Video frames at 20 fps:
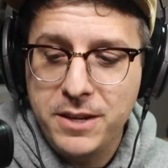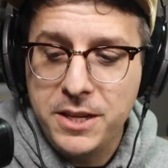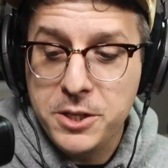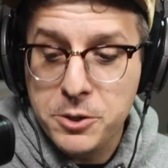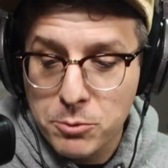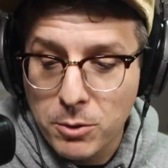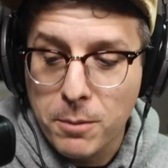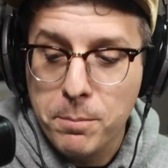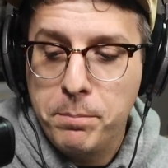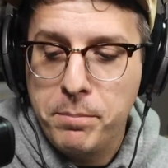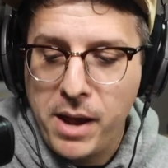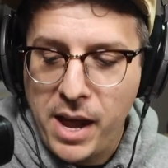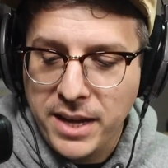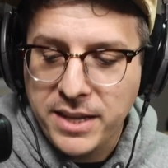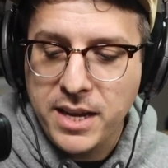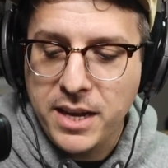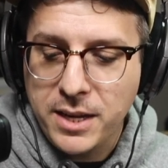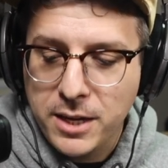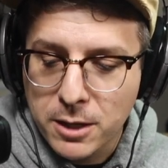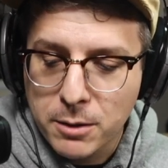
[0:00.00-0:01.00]
and you are
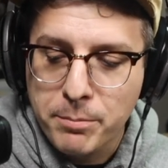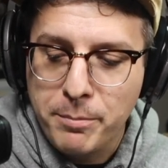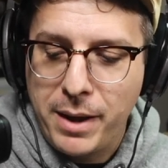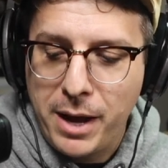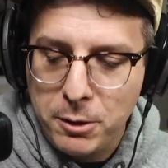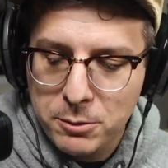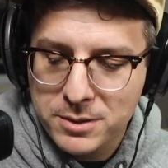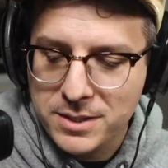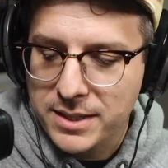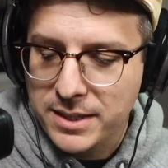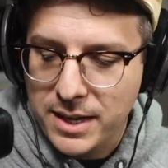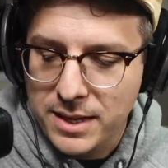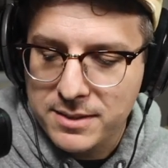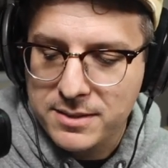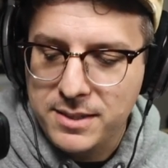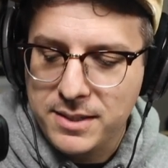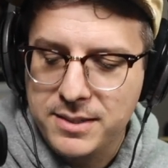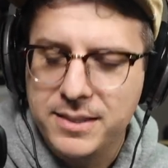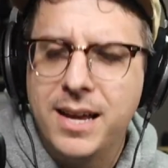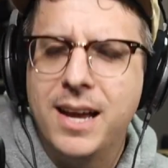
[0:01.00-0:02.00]
banging your mouse
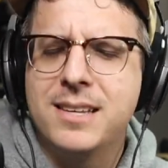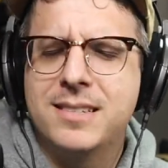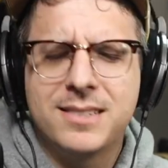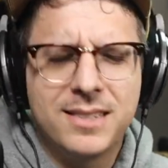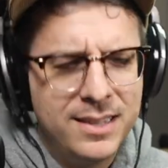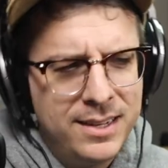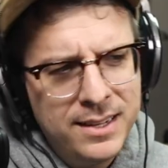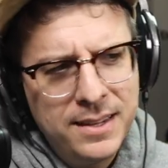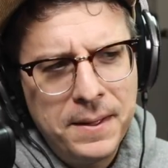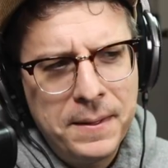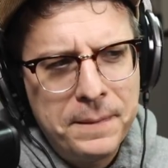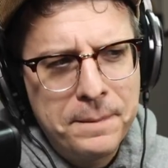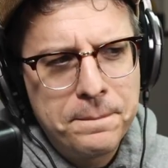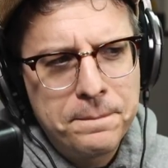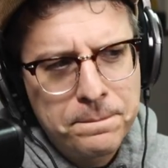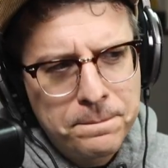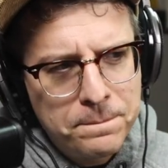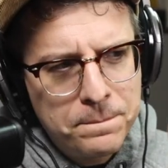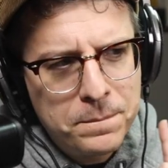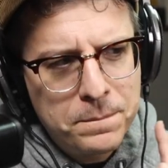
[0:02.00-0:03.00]
against the desk,
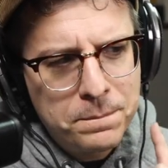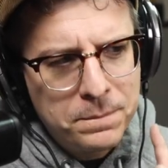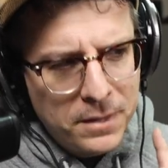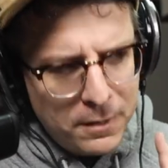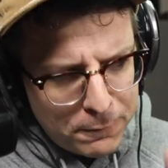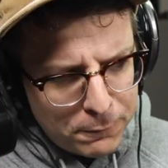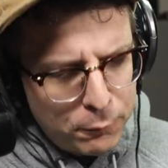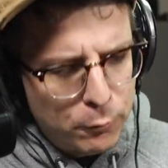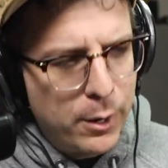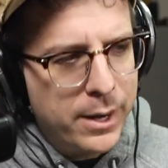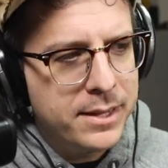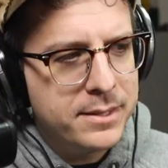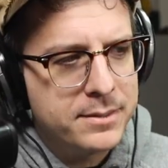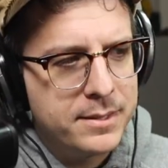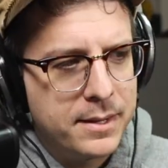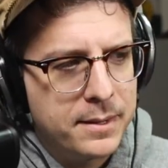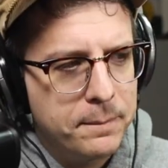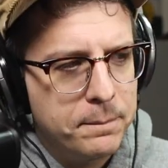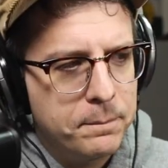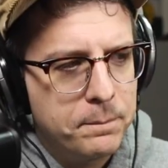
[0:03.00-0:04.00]

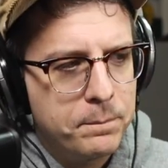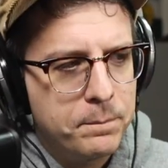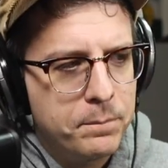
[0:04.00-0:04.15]
phrasing.